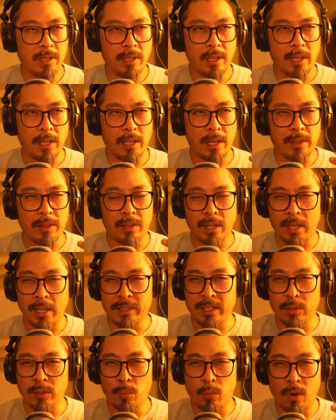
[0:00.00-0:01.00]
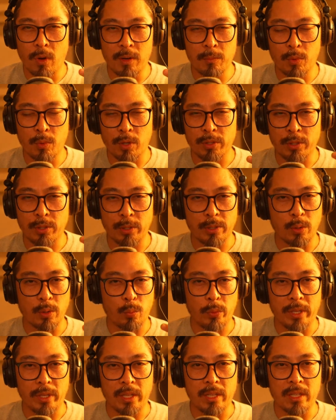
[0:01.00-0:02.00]
and I think I did one more during the
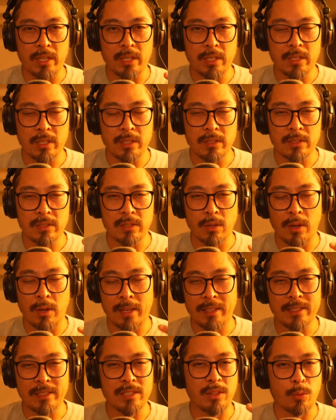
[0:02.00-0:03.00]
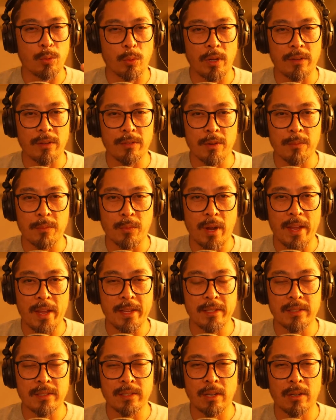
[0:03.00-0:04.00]
week. So at least 3 of them, right?
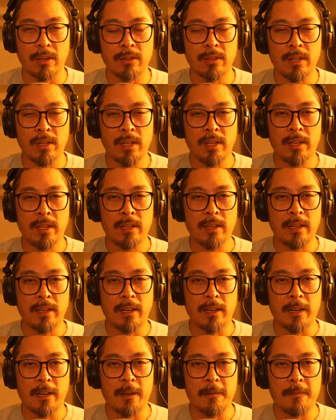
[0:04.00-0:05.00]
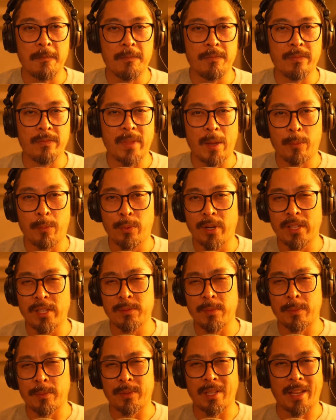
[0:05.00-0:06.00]
So that brings me
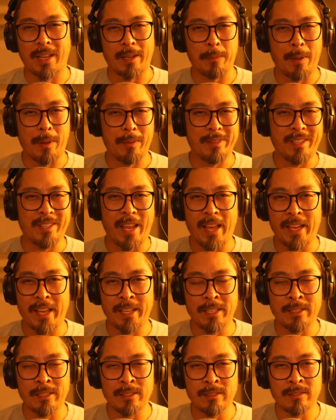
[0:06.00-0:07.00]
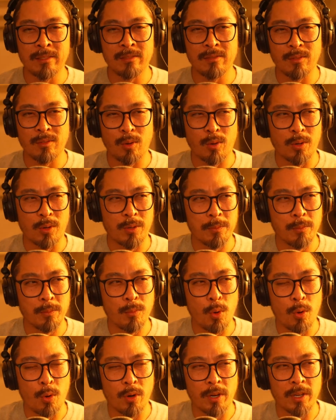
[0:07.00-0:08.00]
up to like maybe 10 or
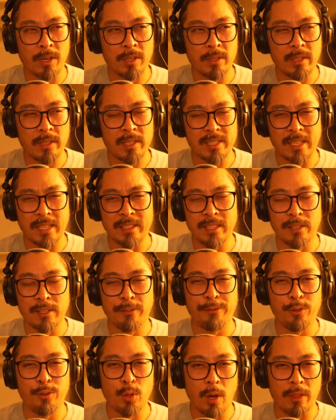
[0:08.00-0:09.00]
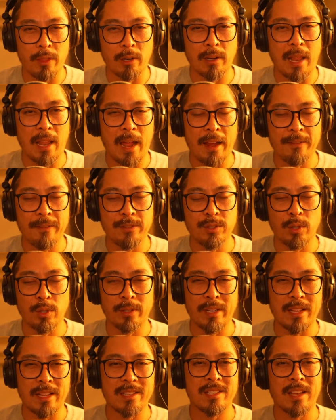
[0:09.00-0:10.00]
more, because I did a few other lives during
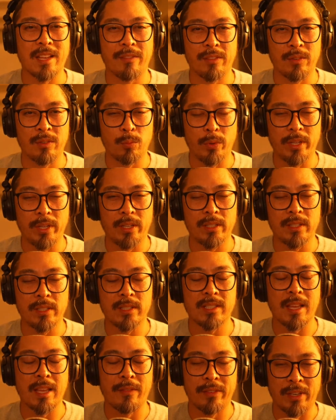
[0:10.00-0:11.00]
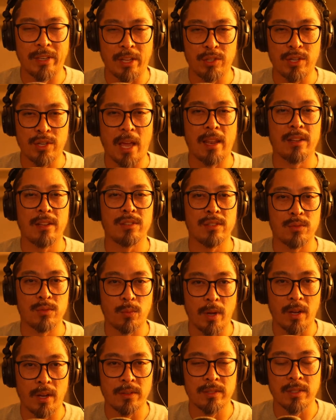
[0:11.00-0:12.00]
that 7-day challenge as
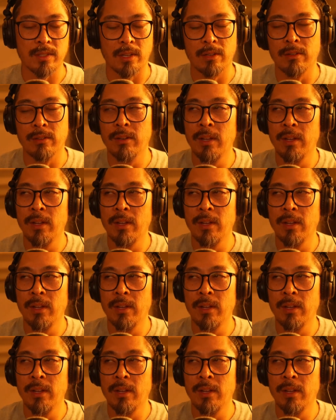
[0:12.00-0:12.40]
well. So,